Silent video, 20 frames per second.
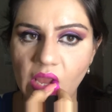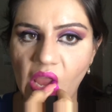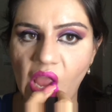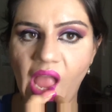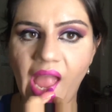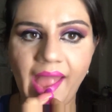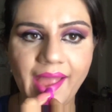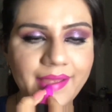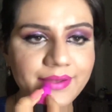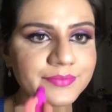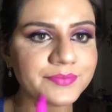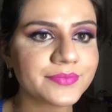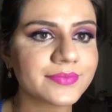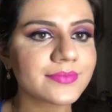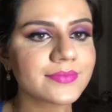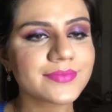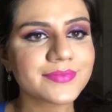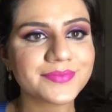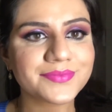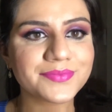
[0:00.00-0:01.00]
I chose this
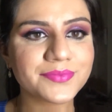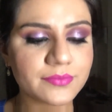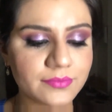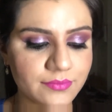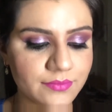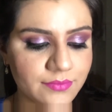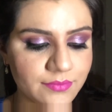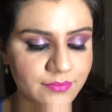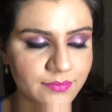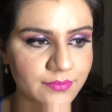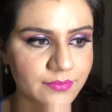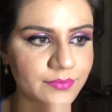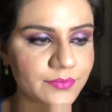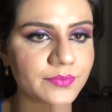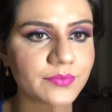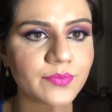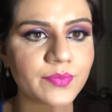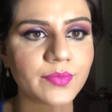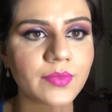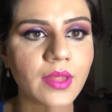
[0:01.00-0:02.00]
bold purple
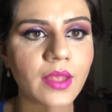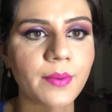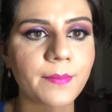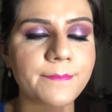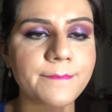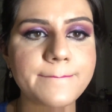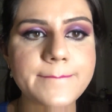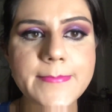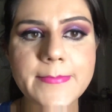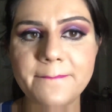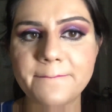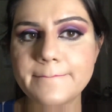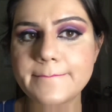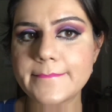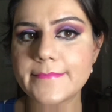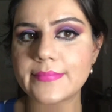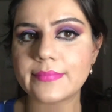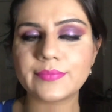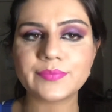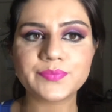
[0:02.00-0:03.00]
shade from Nika
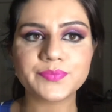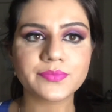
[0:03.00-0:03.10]
K. I will